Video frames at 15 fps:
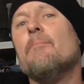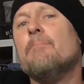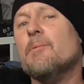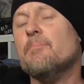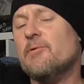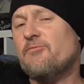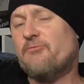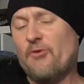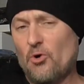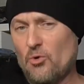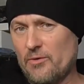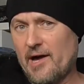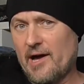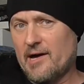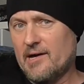But
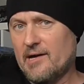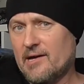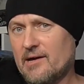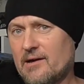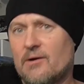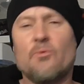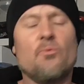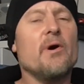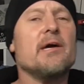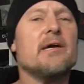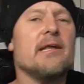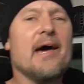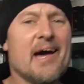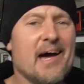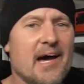before that, we're
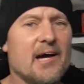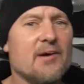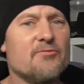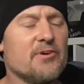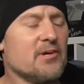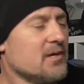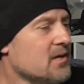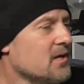going to have